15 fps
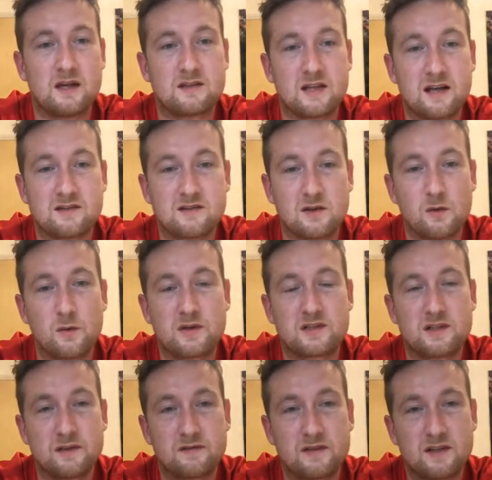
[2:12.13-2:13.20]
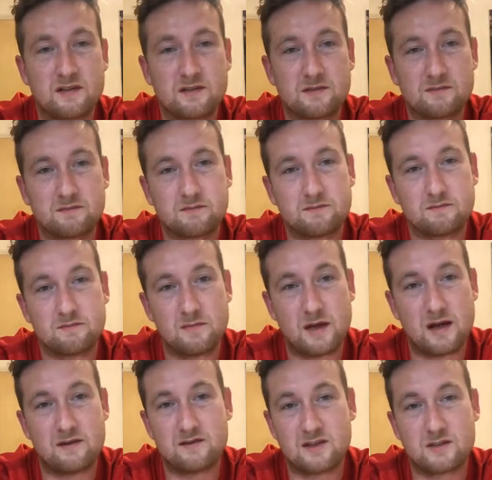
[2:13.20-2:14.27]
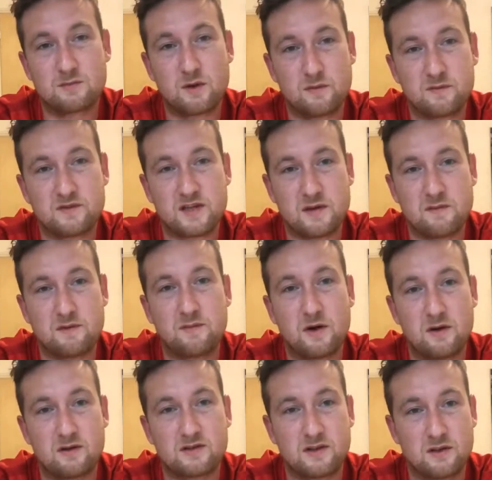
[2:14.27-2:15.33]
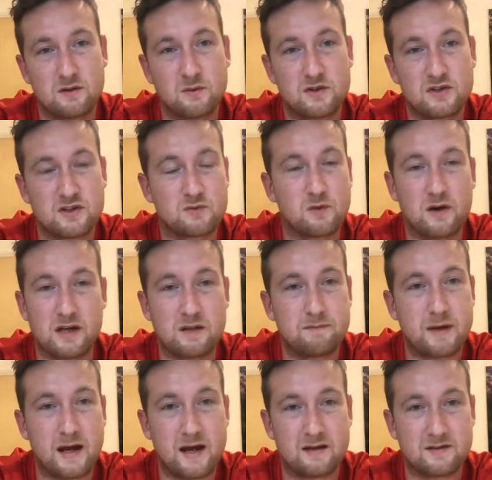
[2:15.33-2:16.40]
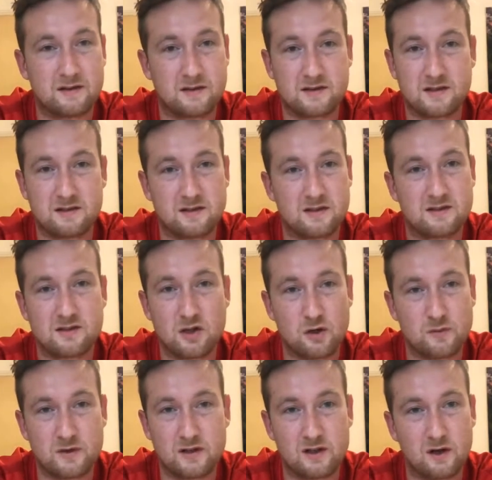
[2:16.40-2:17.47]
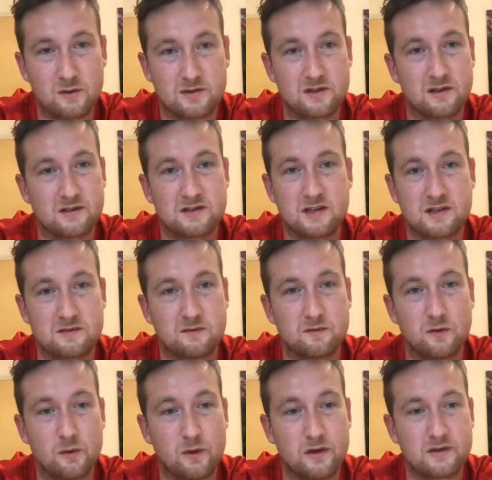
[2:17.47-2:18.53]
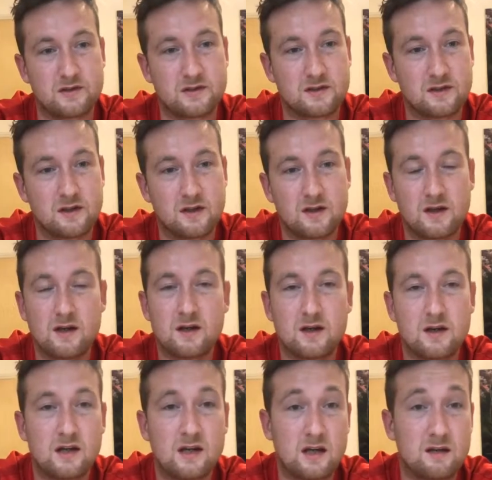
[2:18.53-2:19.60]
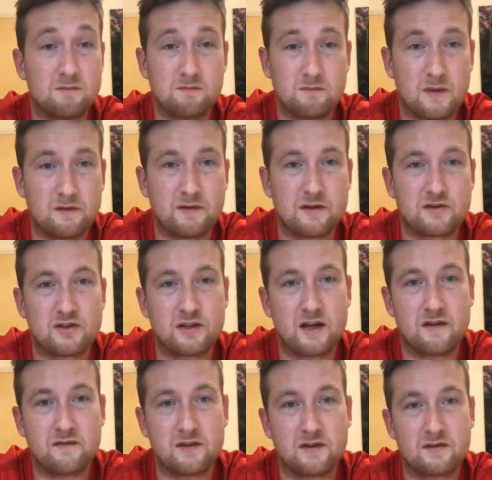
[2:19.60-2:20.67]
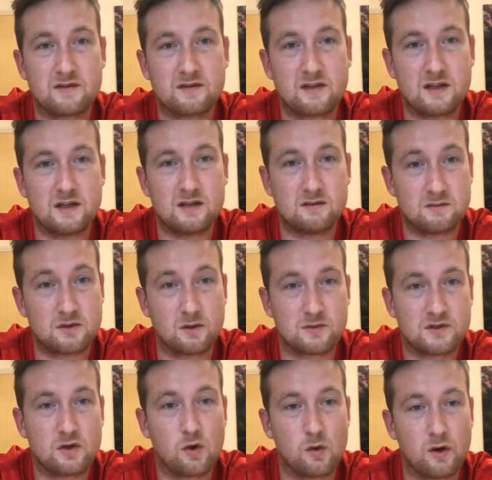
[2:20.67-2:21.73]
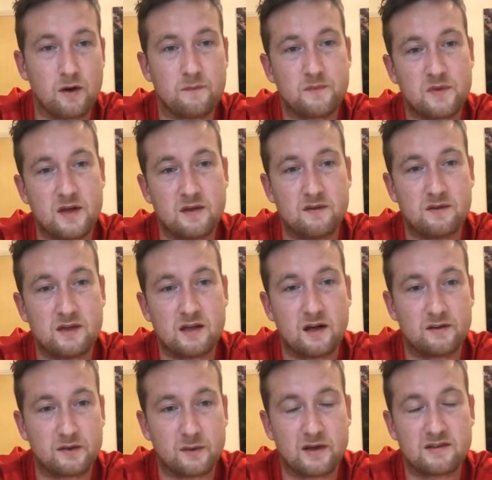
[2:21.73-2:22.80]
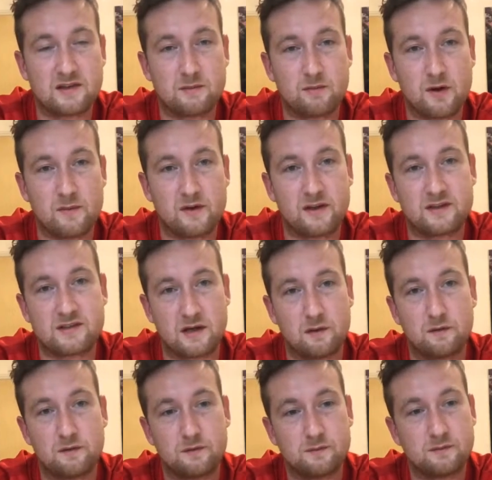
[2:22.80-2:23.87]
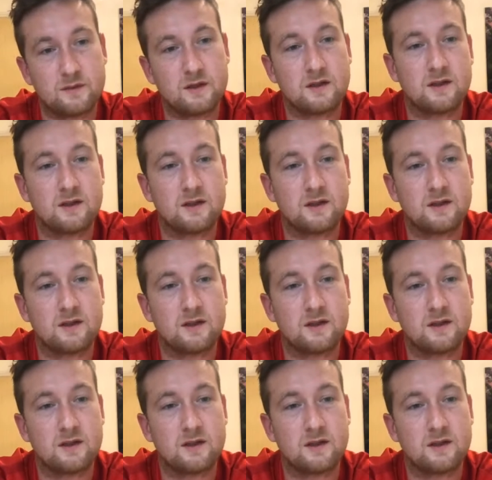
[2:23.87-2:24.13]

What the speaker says: his head's always lifted, and his movement set him apart too, which is why he bagged and assisted so many goals last season for us. He eventually ended the top scorer in the under-18 Premier League South.